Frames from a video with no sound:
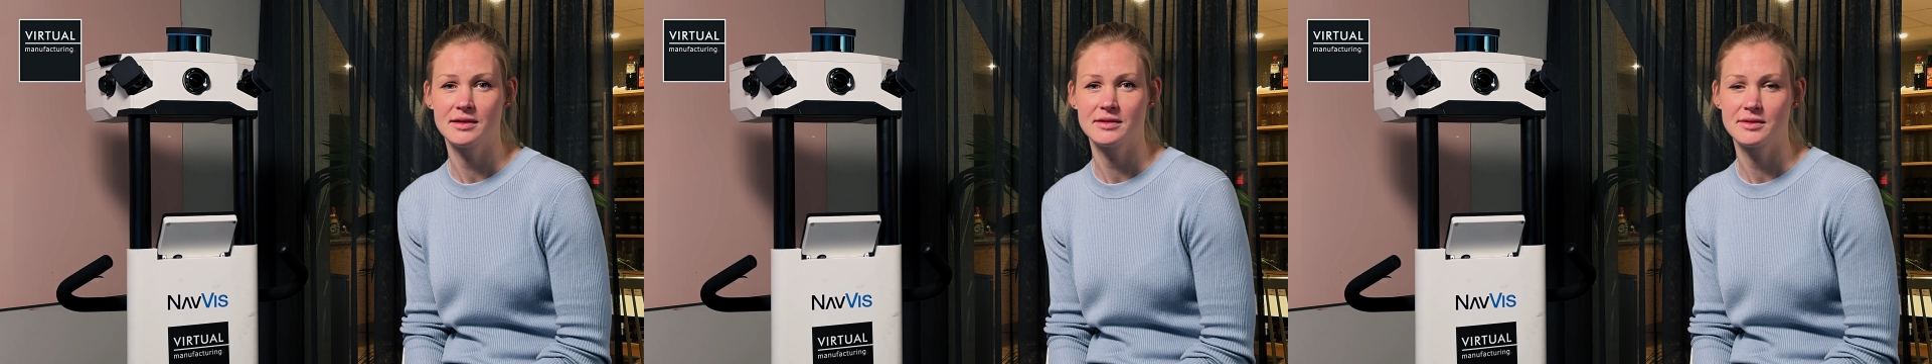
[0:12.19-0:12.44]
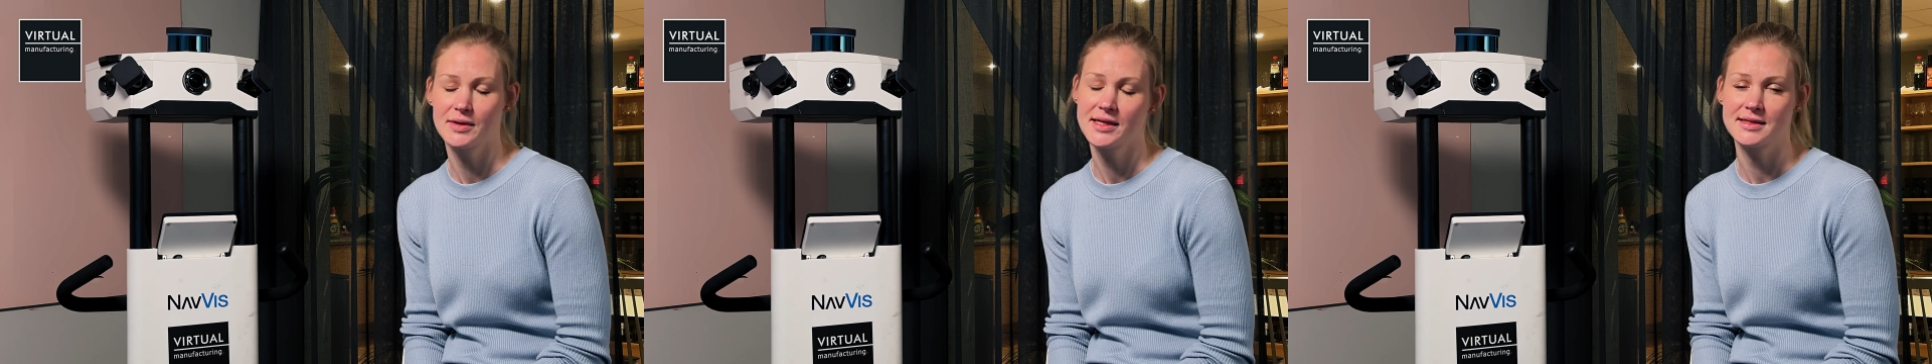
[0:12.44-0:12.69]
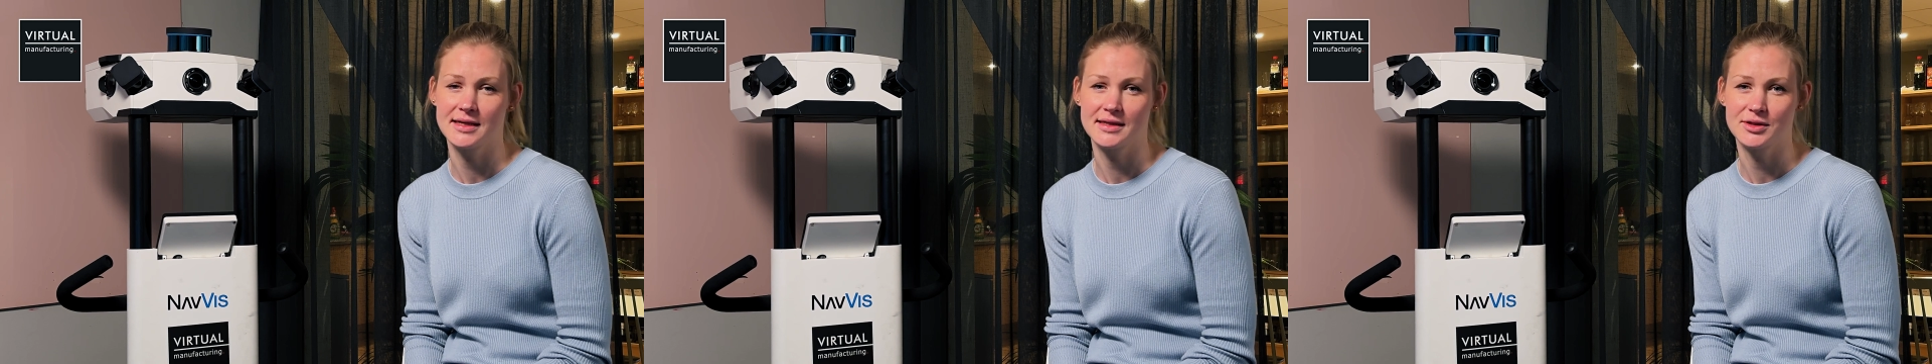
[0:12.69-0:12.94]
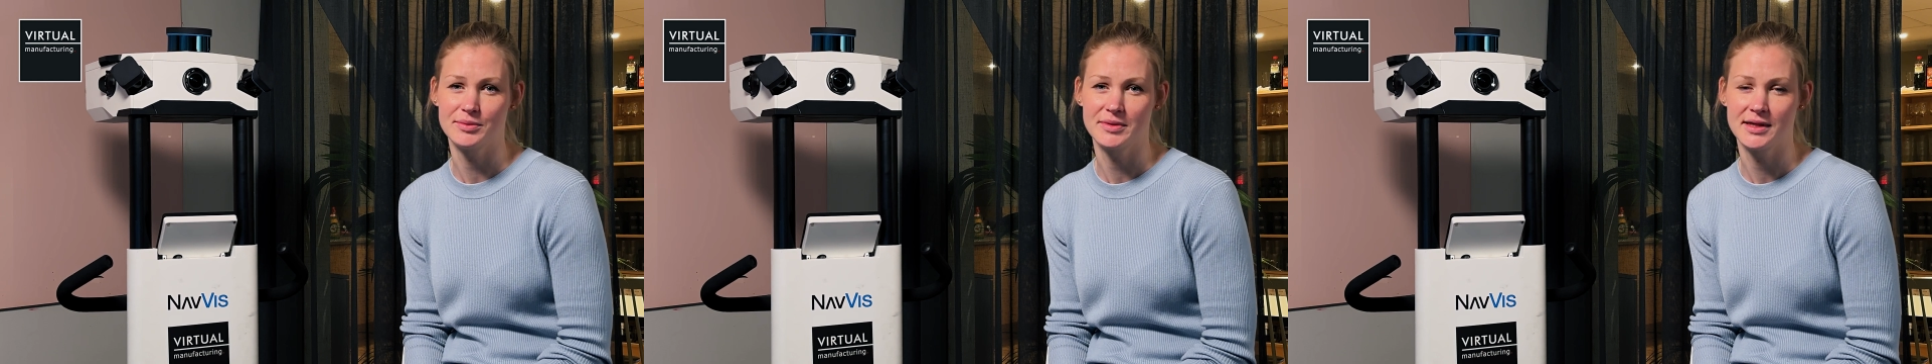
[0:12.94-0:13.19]
so let's
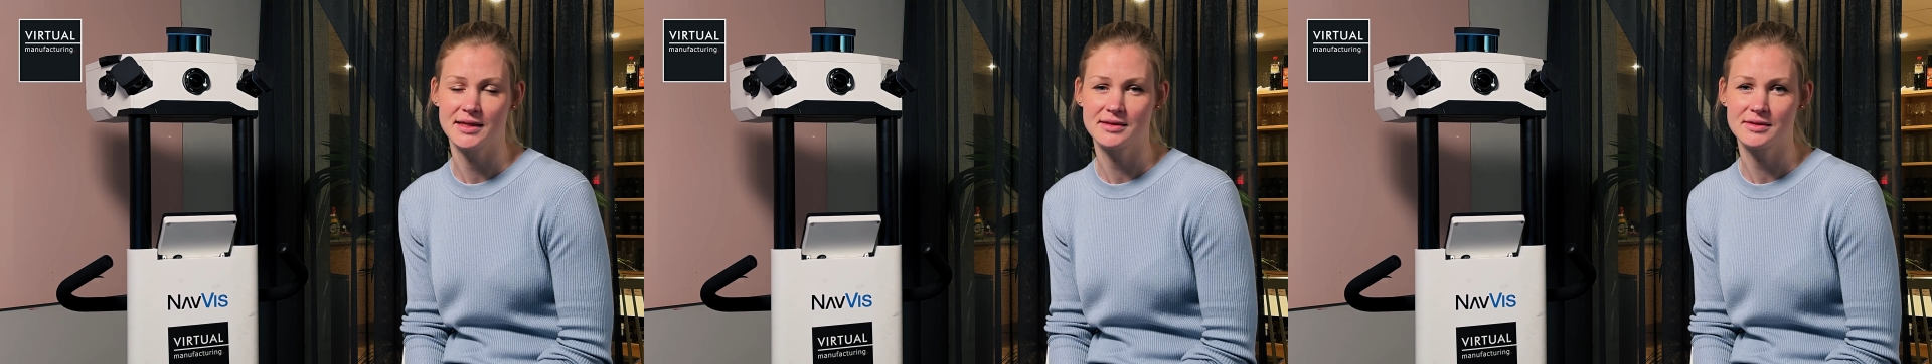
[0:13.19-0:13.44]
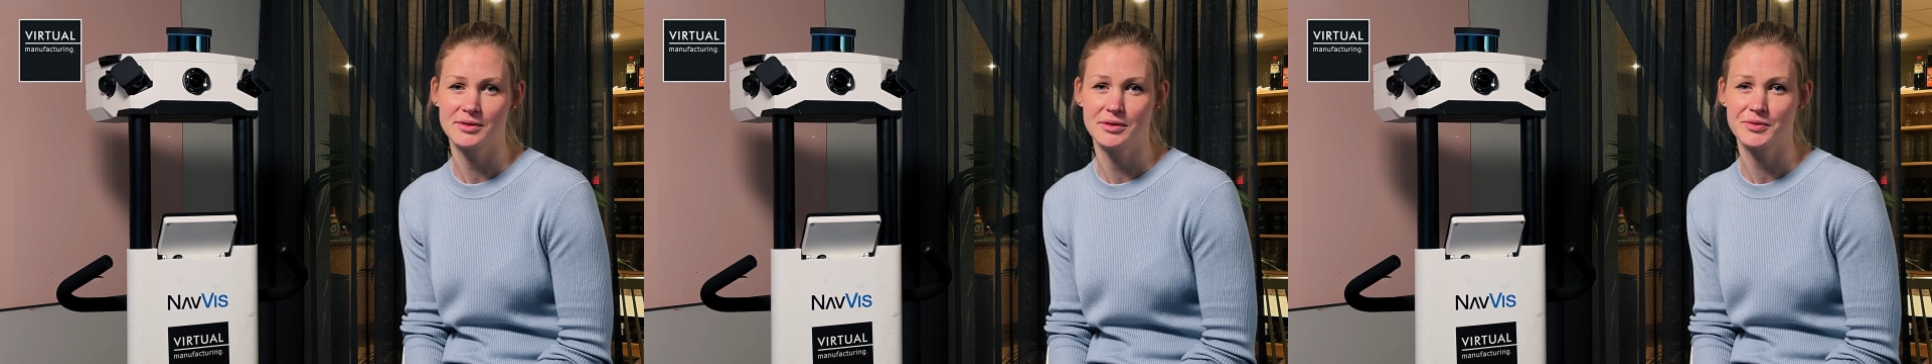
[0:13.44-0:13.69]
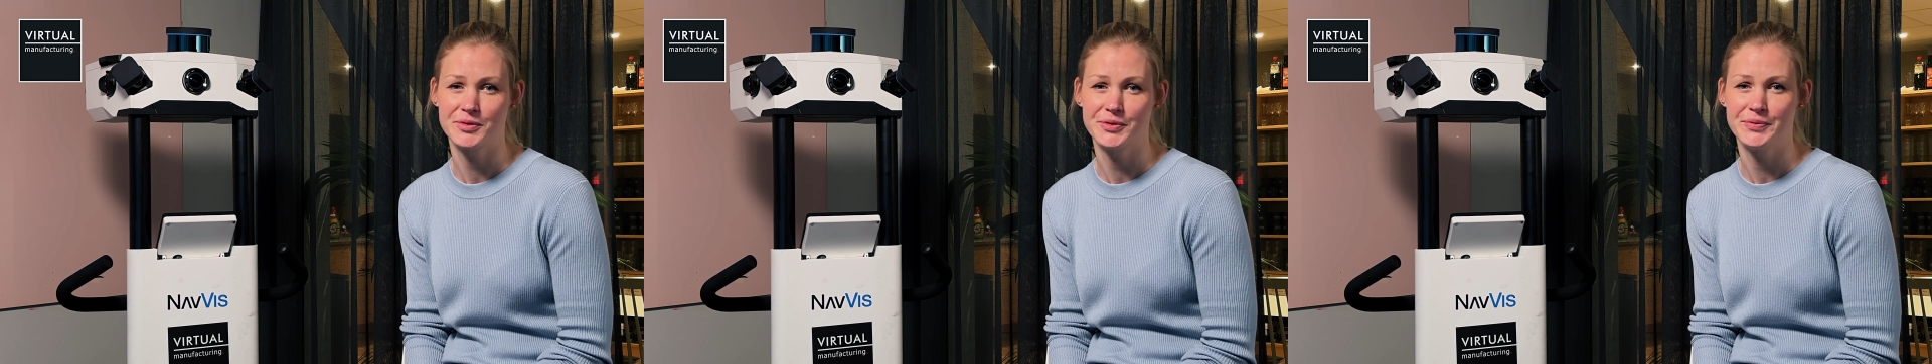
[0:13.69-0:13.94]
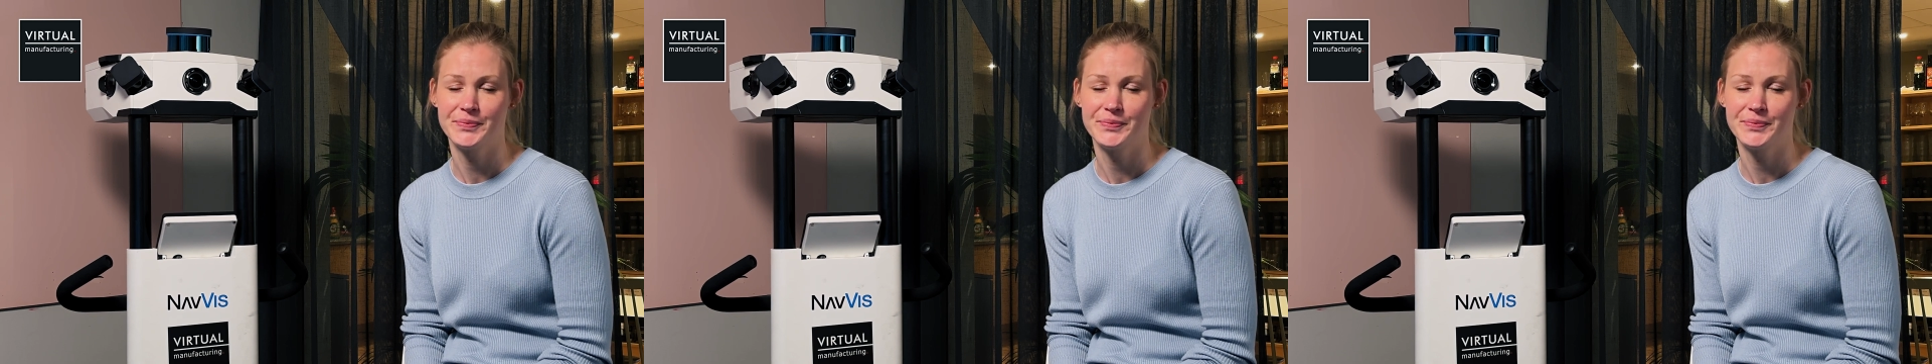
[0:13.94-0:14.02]
take 2 minutes to go through.